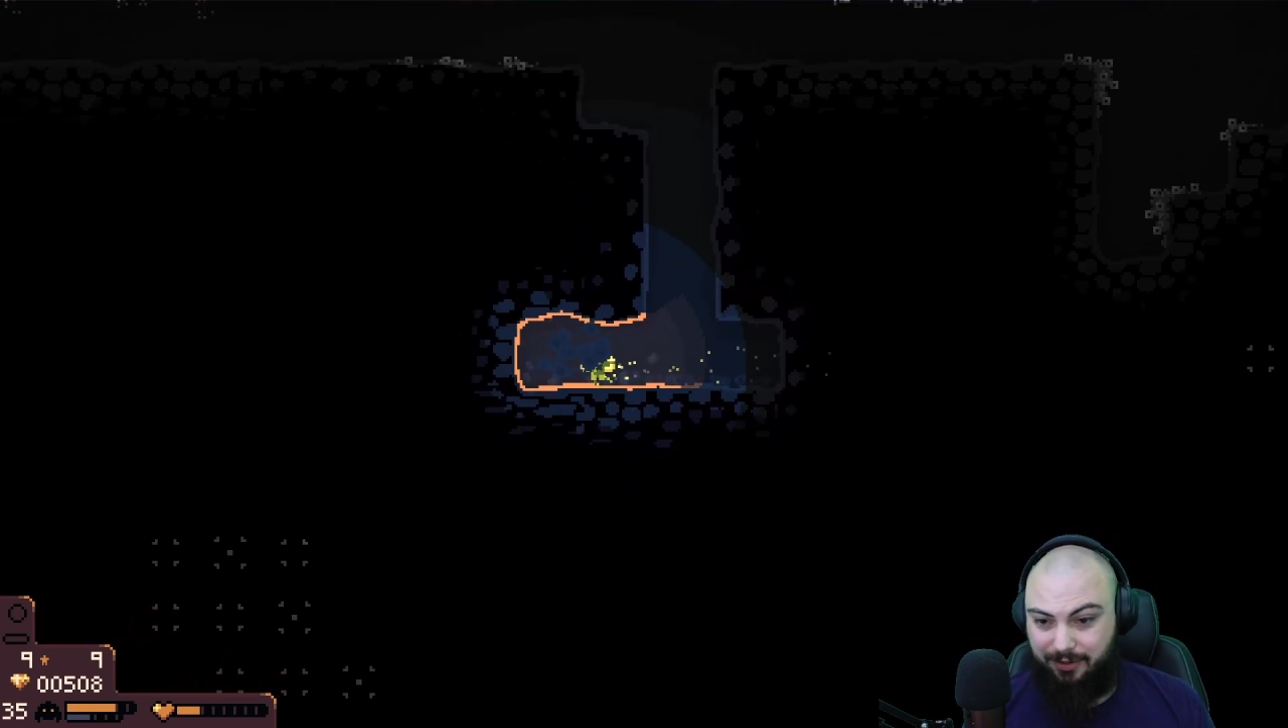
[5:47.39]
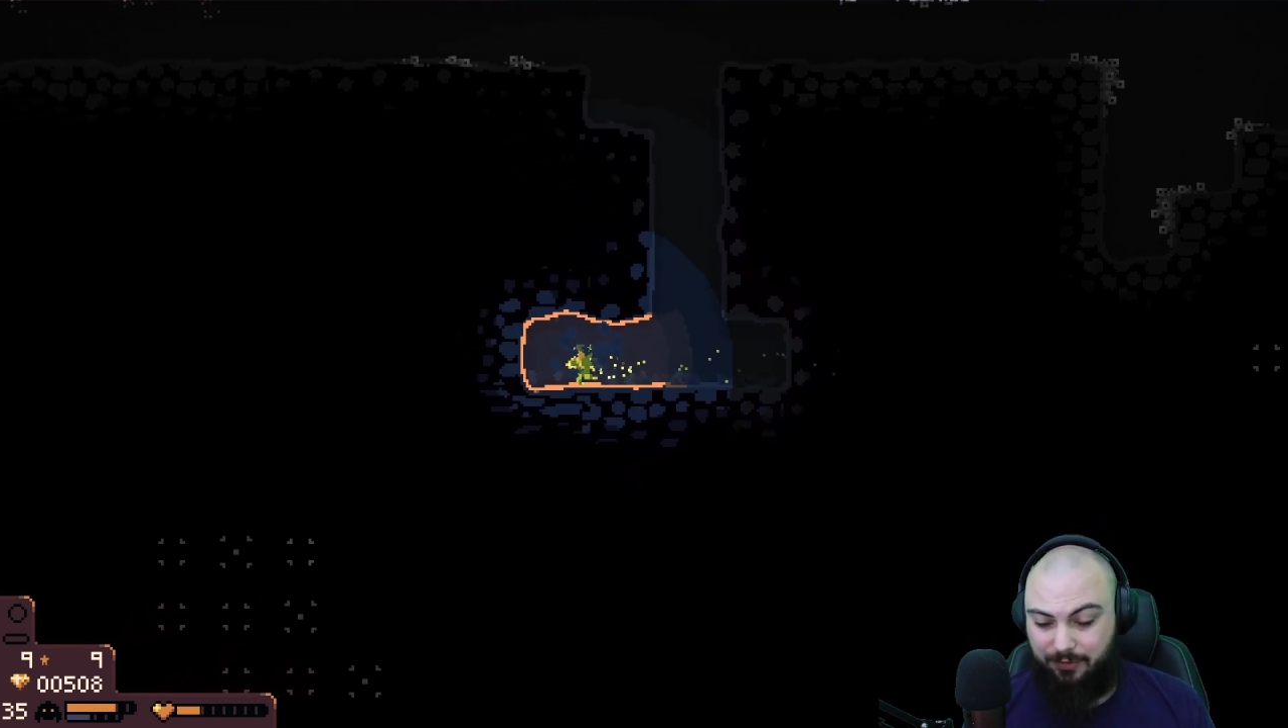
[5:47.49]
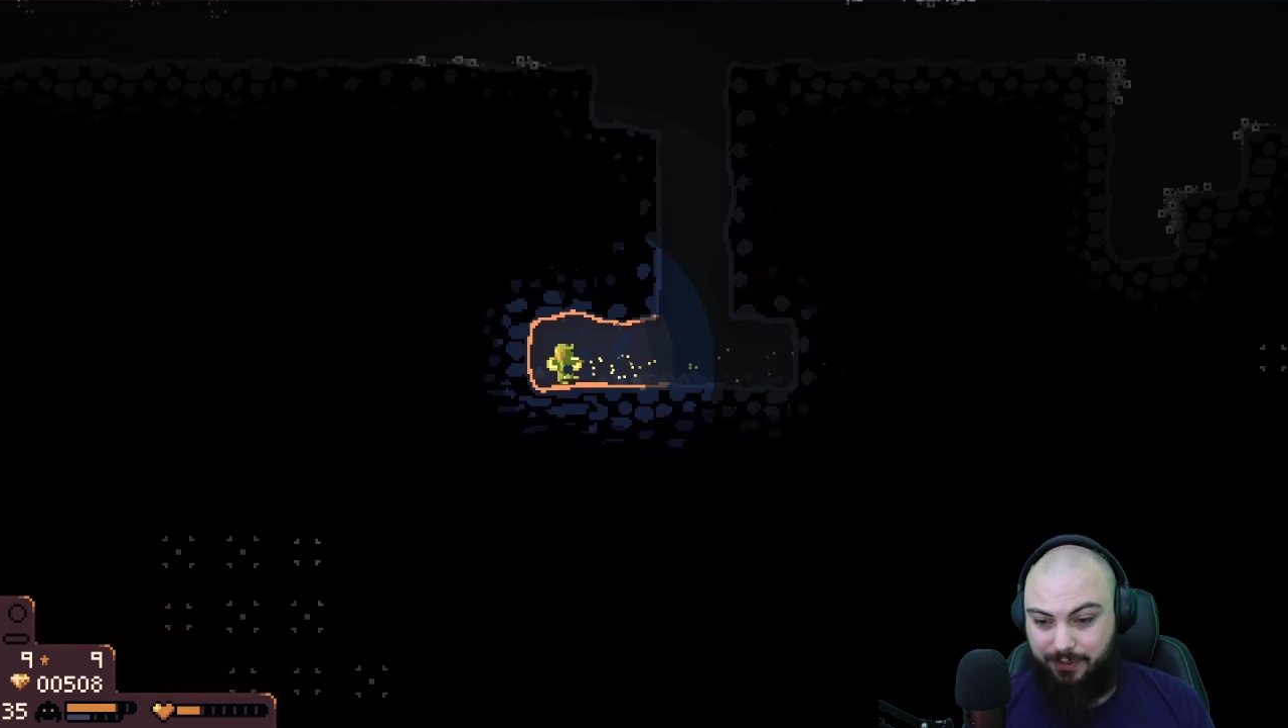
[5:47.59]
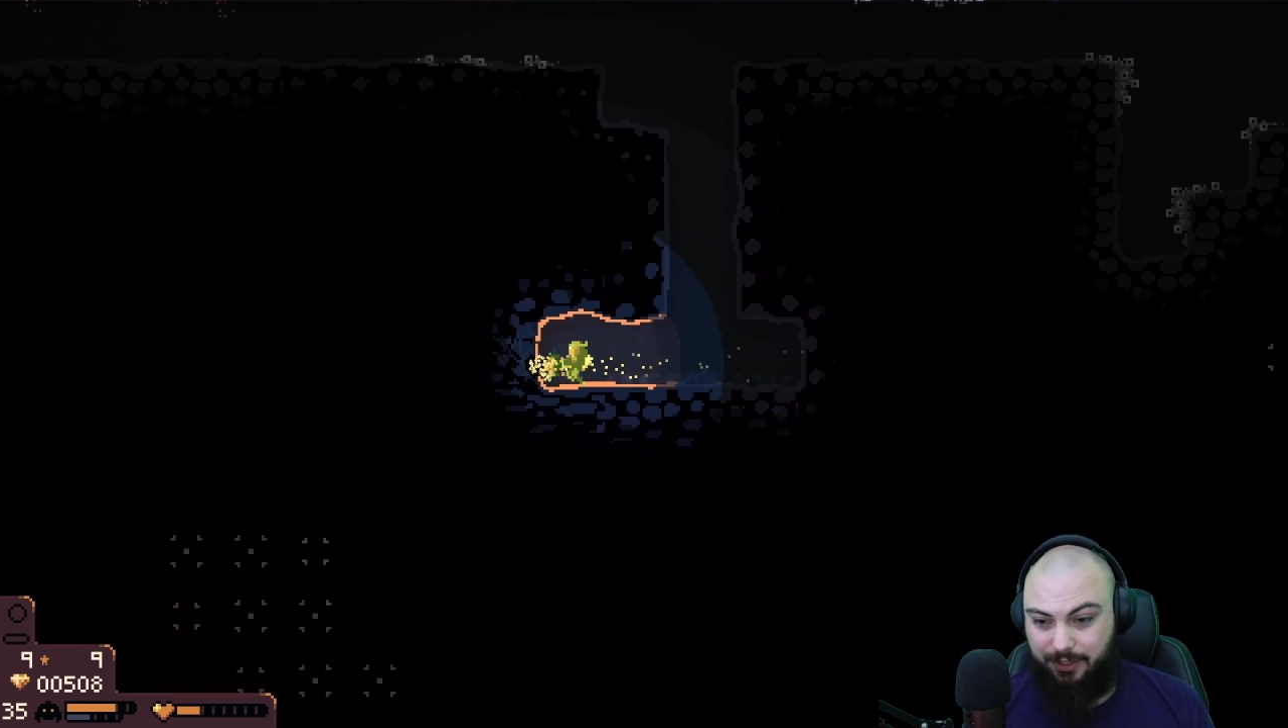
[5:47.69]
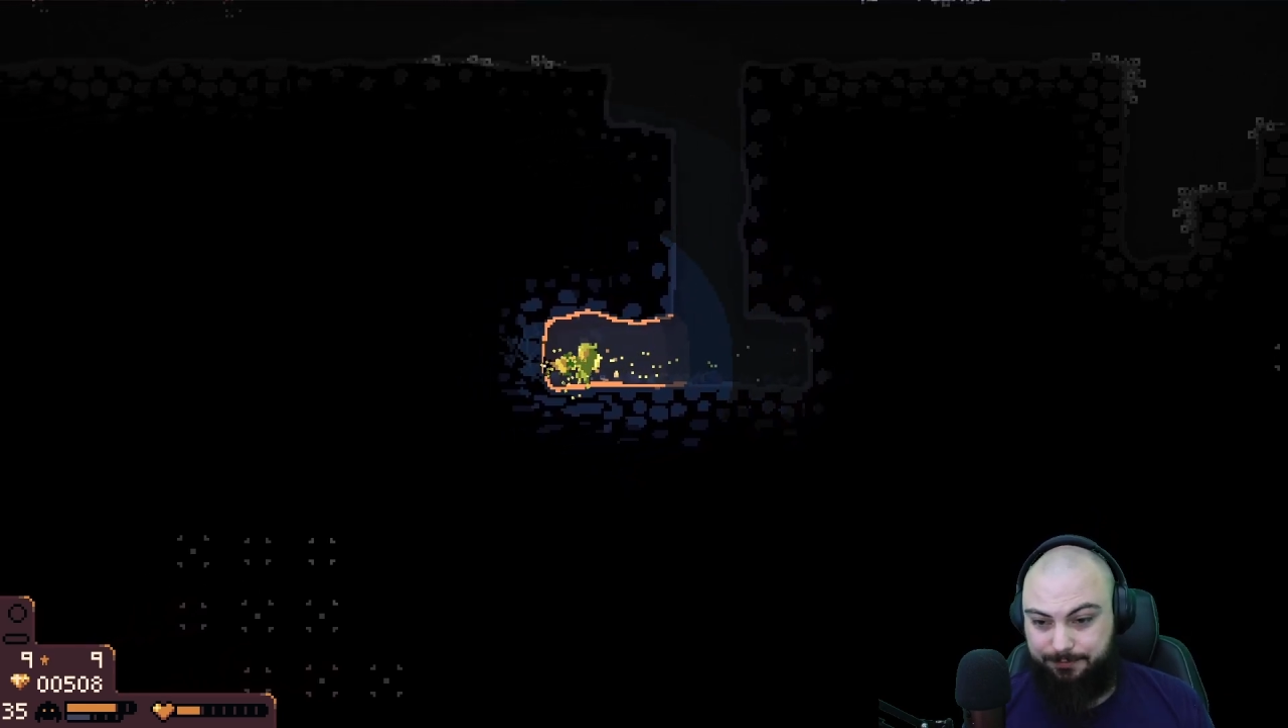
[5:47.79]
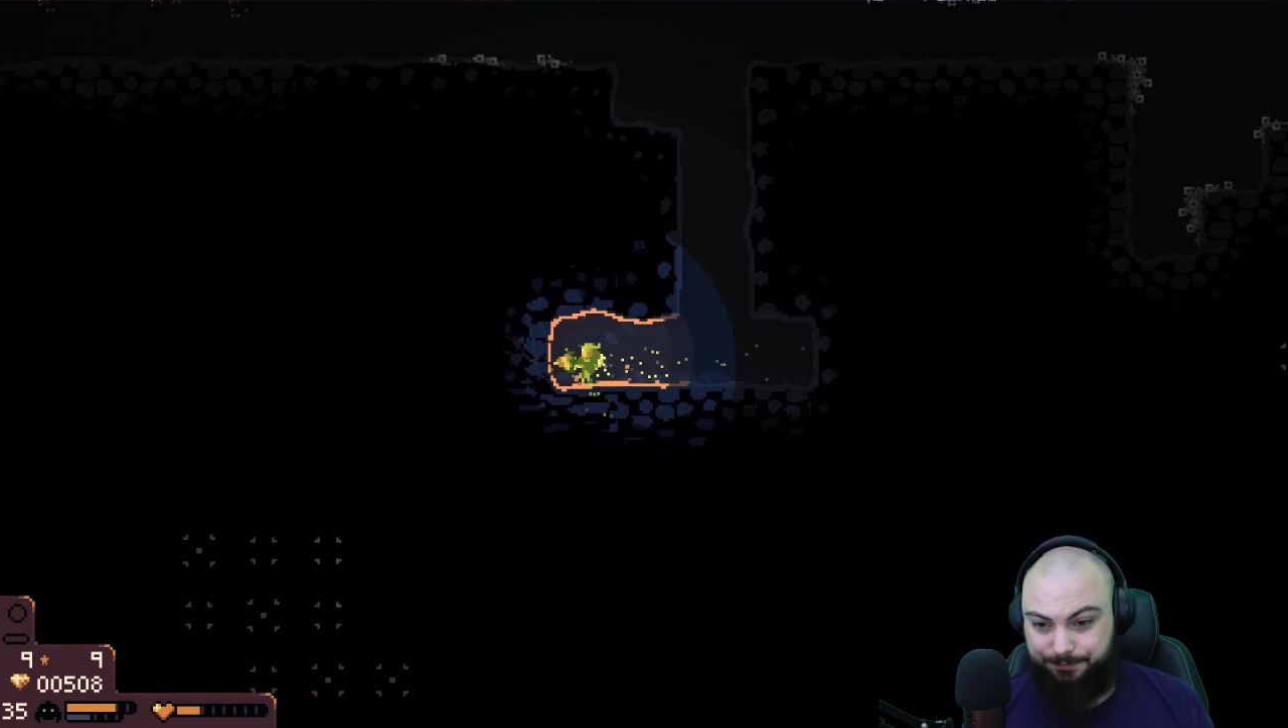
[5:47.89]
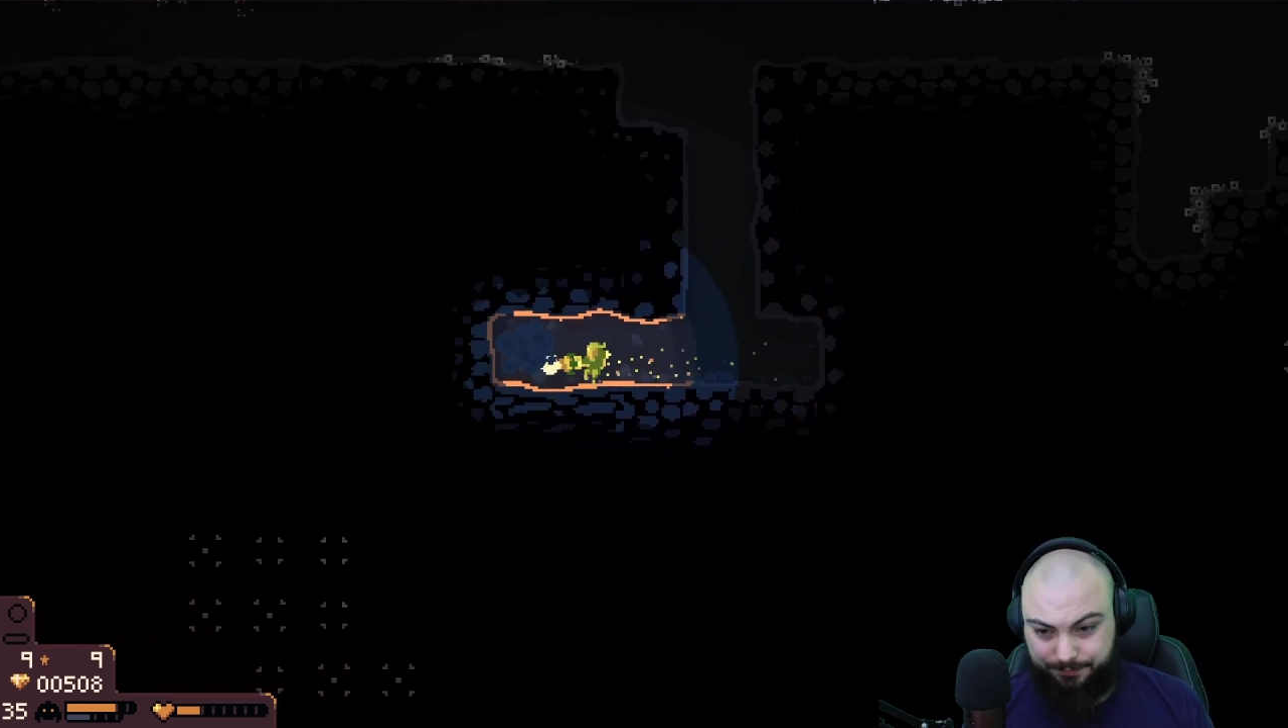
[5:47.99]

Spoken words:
over here.